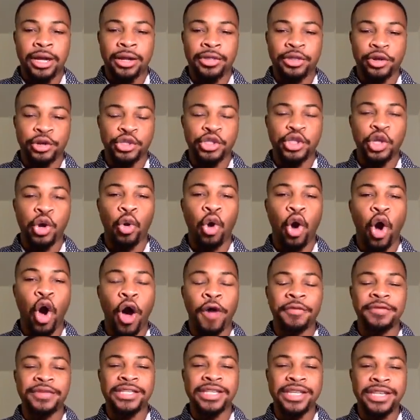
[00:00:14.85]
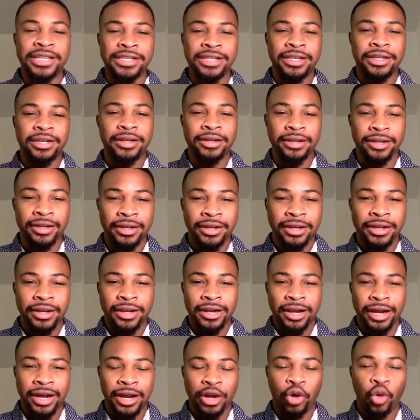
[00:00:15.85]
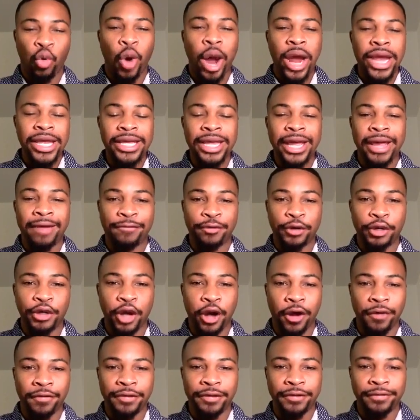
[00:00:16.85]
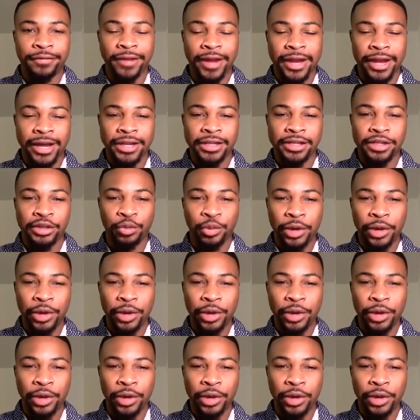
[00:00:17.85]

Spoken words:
There's no off season quite yet for Dolphins fans.